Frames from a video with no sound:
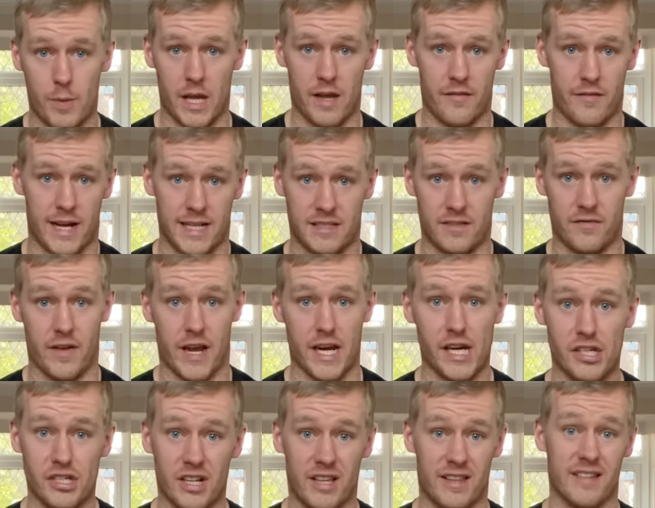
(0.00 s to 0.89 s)
of
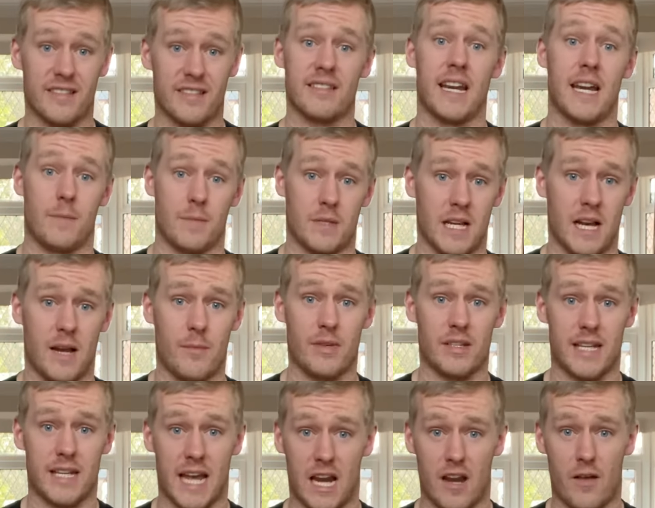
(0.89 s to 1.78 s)
activation at the same time as
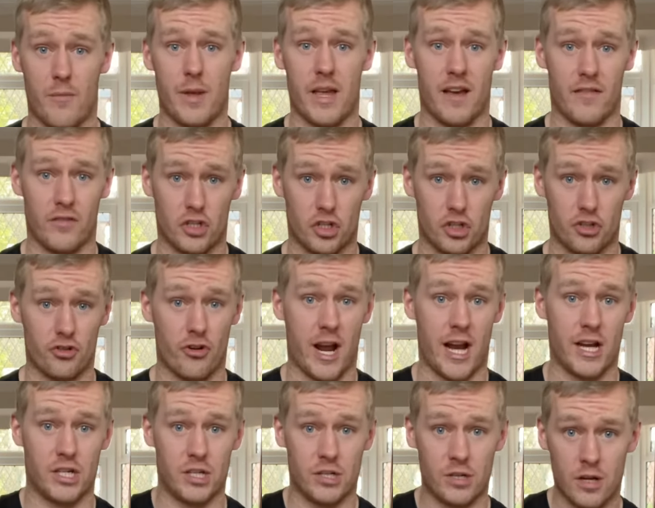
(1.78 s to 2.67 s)
getting a bit of a
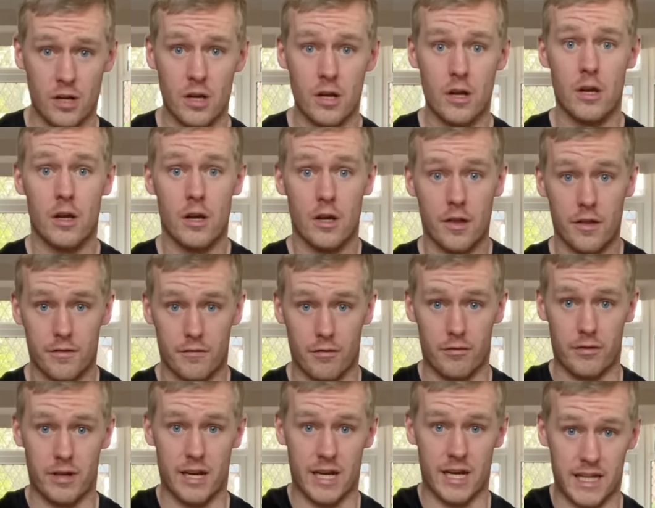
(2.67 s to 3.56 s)
stretch
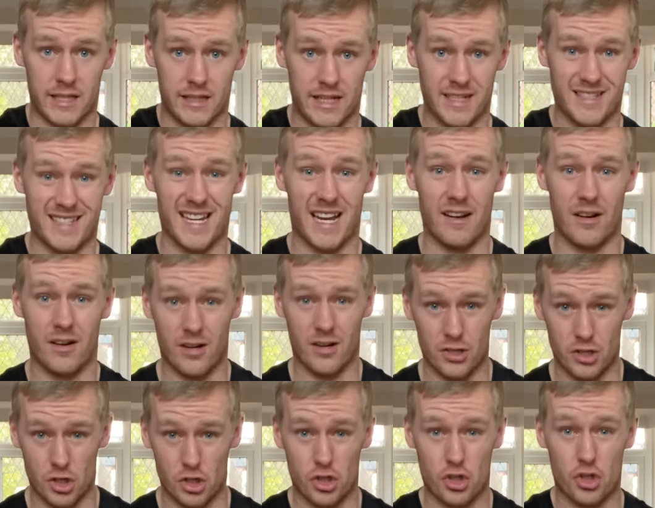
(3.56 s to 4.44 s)
through the Achilles tendon,
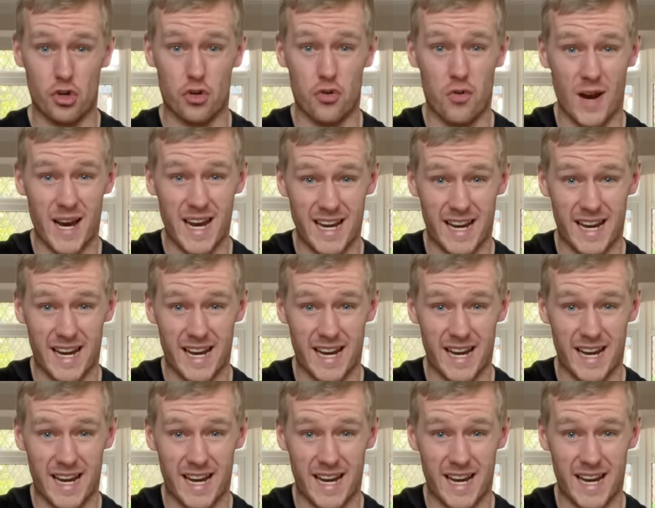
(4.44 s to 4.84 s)
and just try and